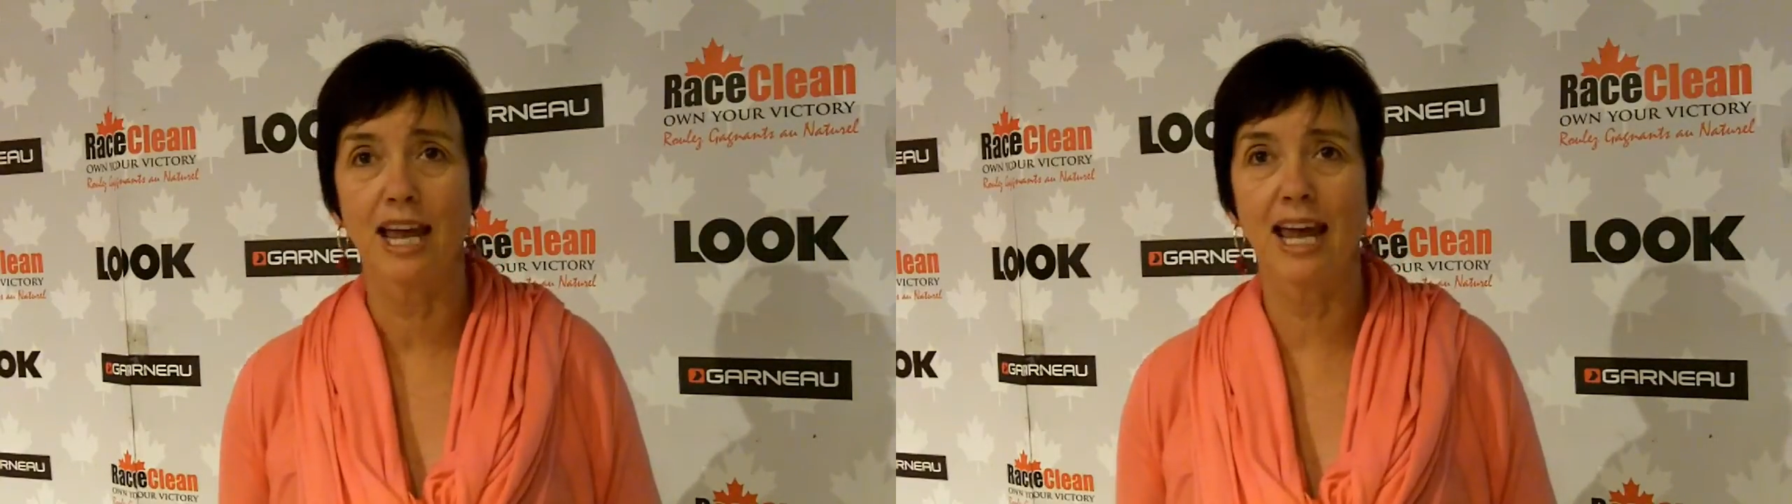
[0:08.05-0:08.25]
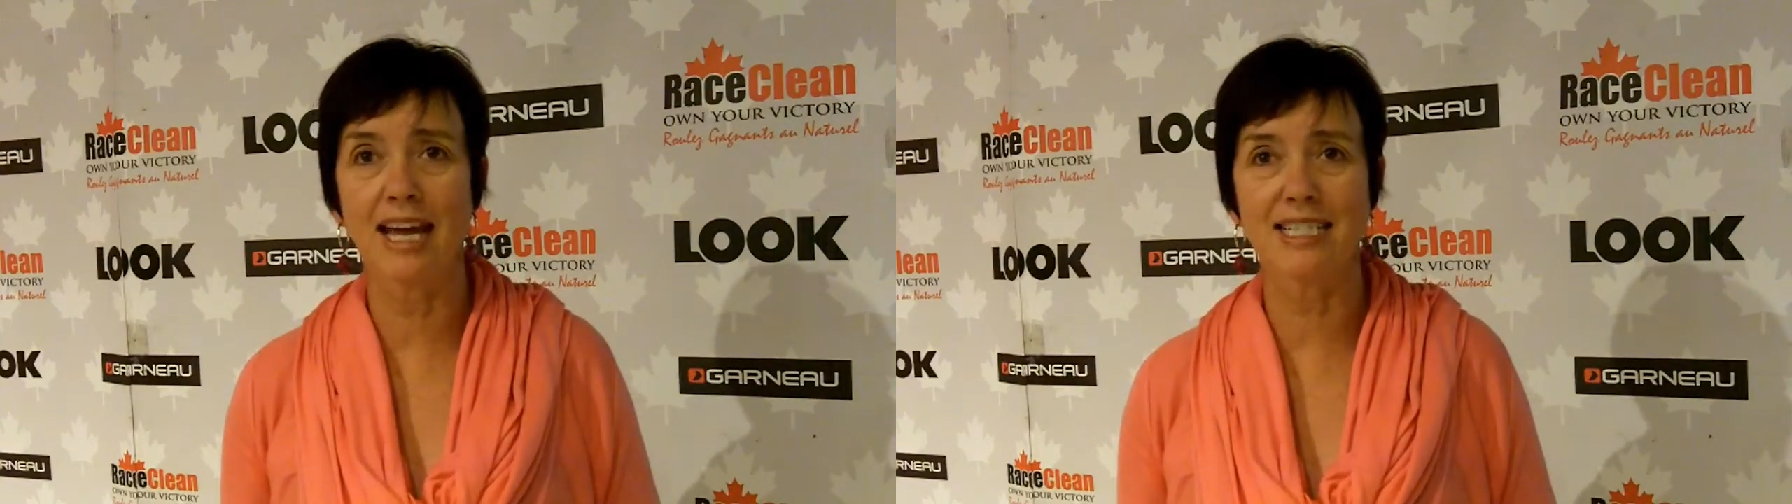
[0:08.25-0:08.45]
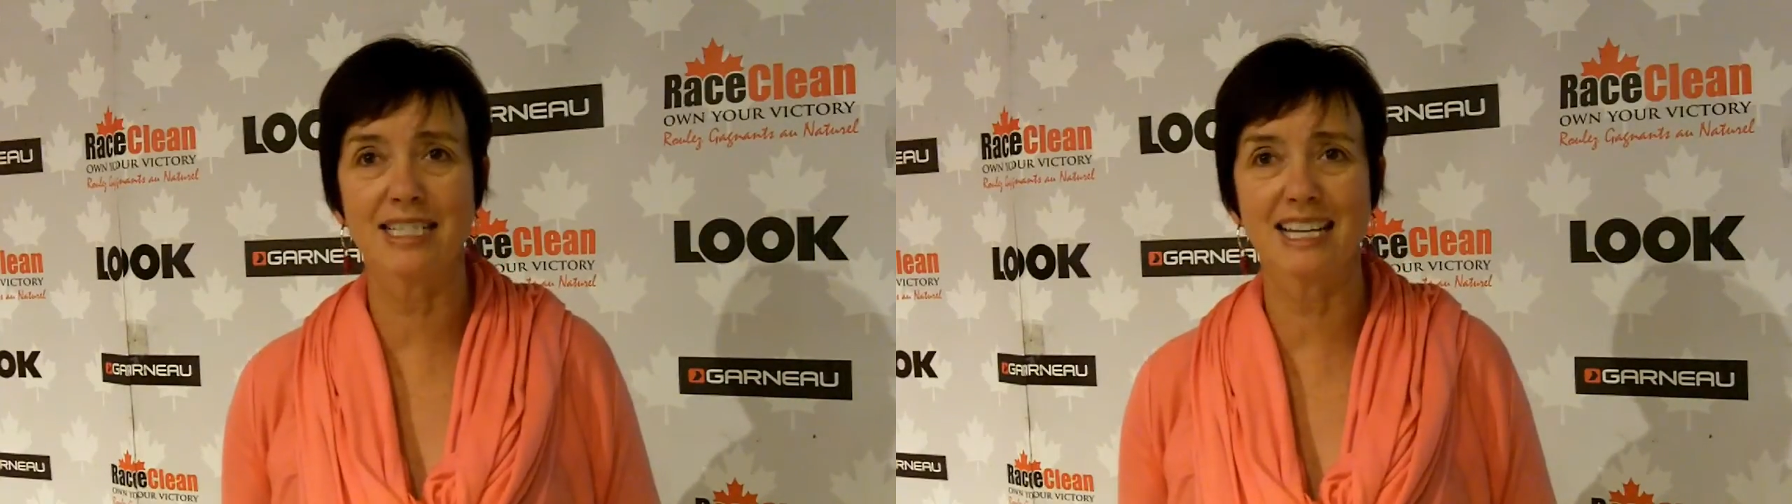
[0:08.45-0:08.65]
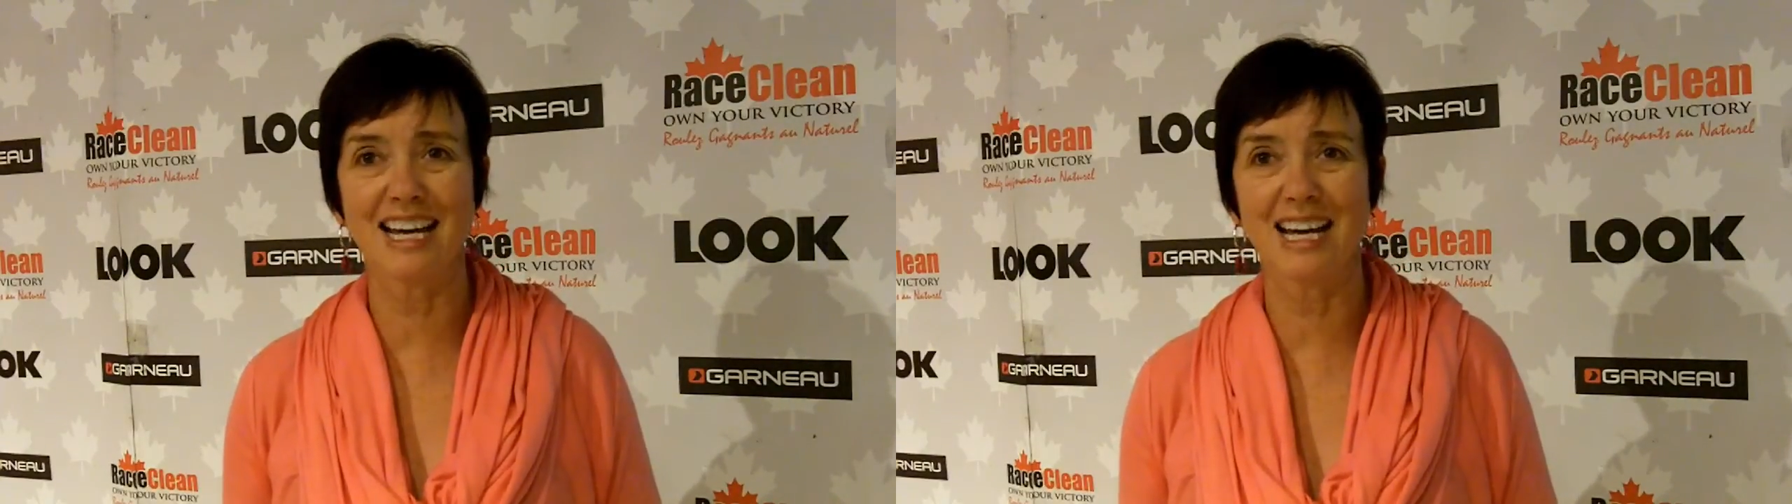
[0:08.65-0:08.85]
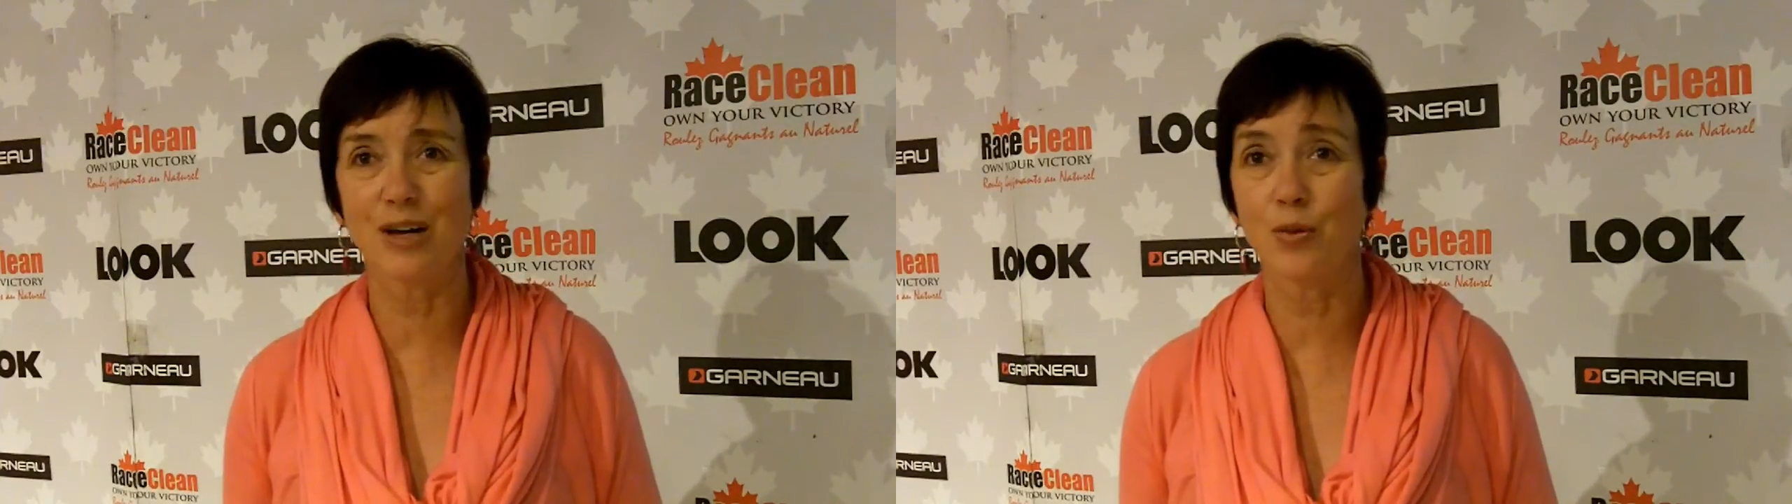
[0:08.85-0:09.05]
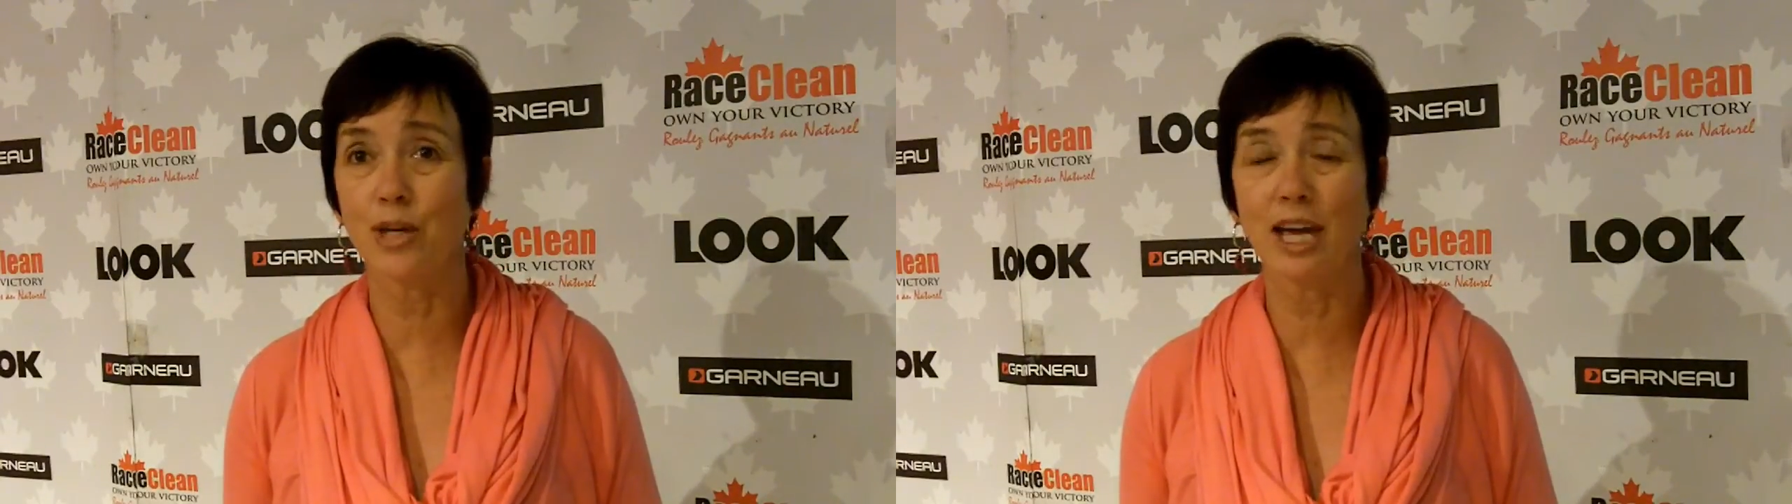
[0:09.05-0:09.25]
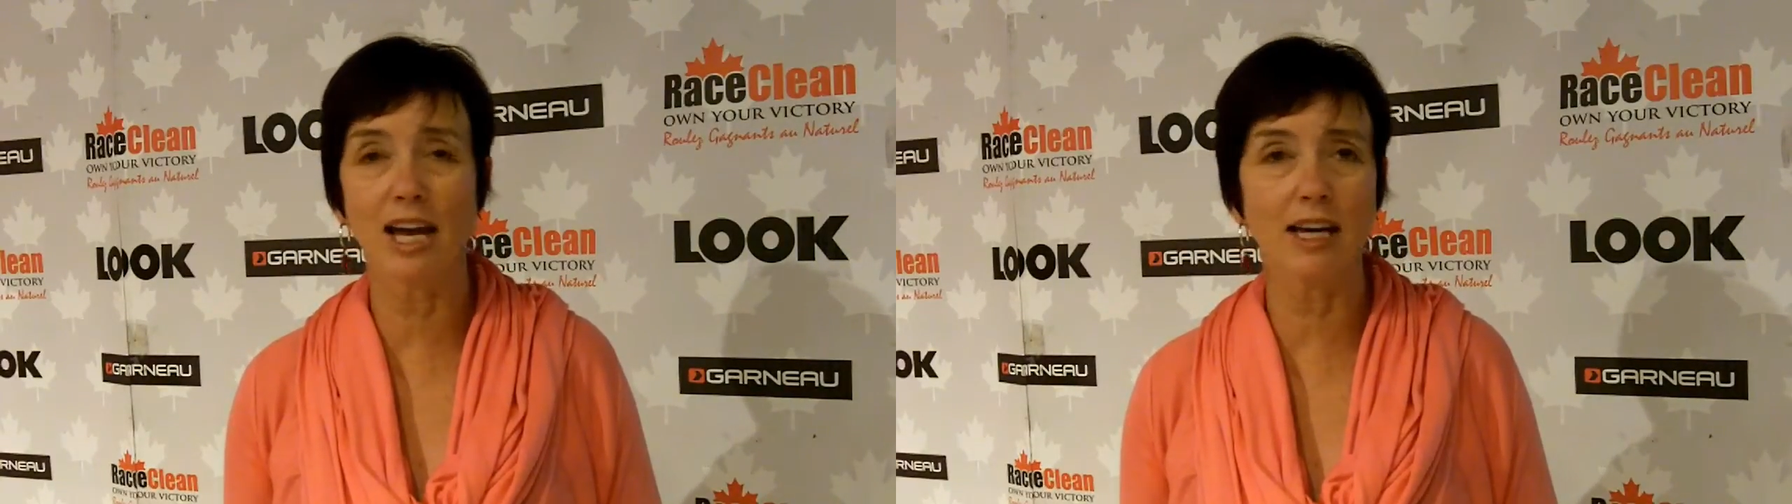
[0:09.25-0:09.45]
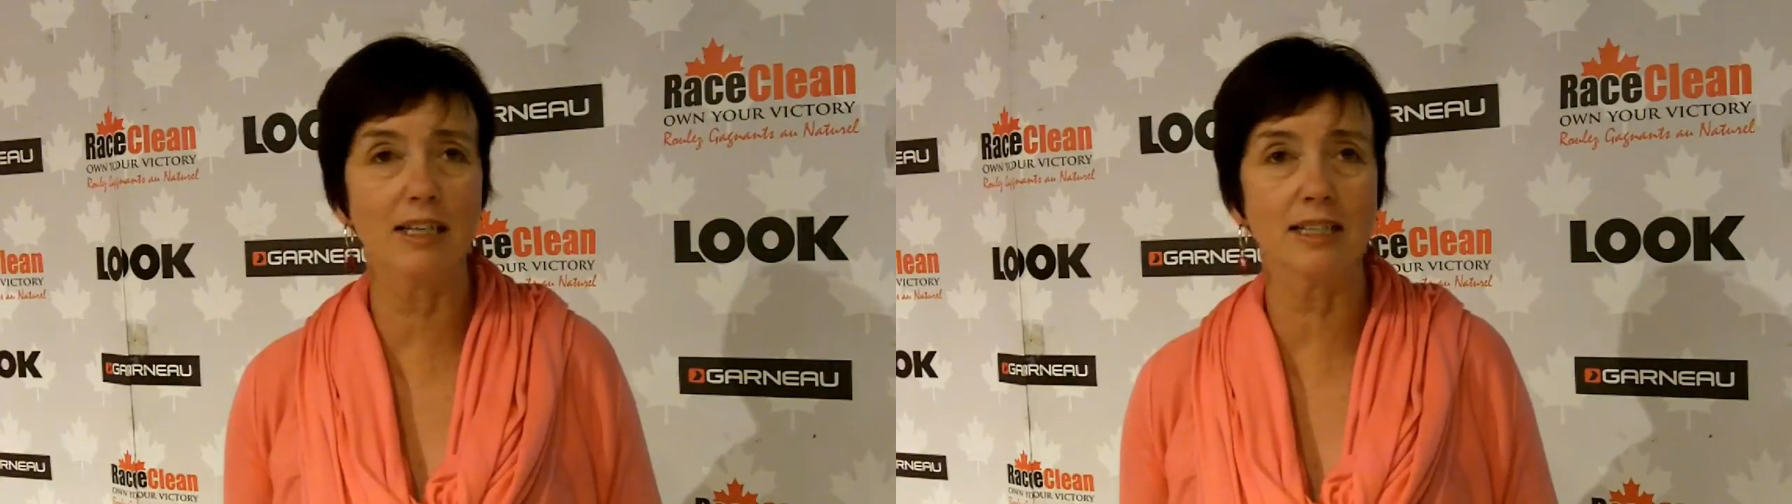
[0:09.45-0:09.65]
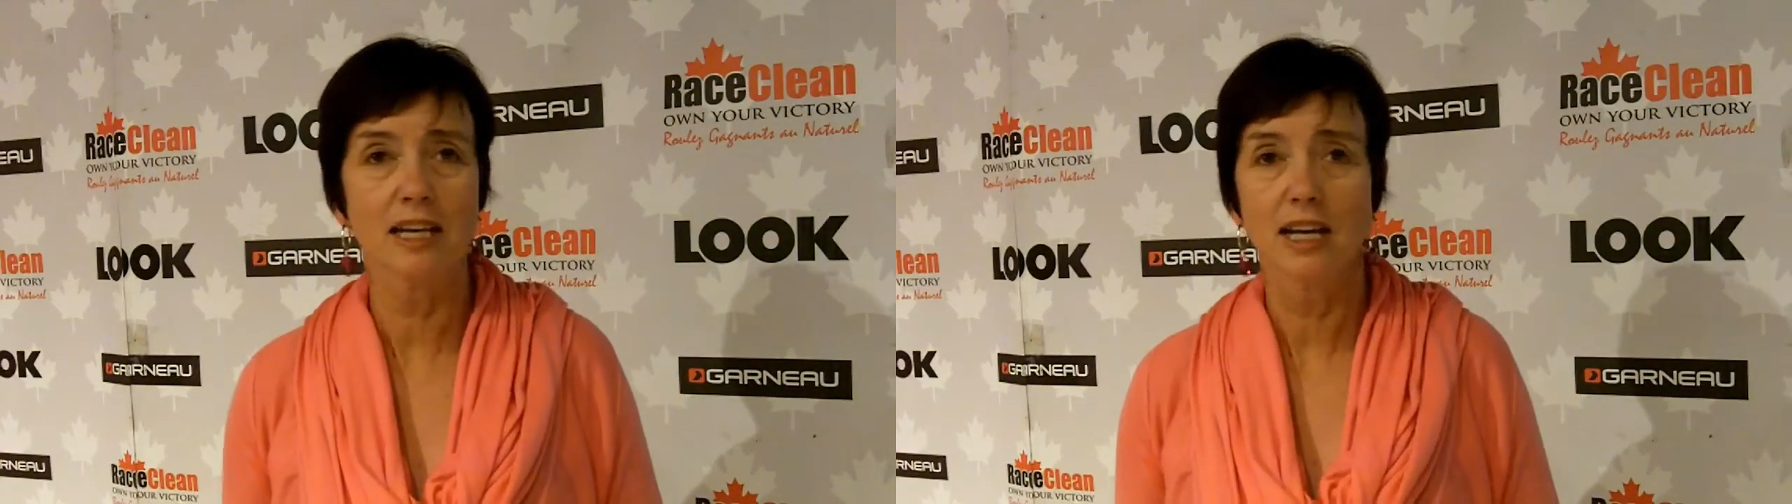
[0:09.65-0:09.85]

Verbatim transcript: and uh, we had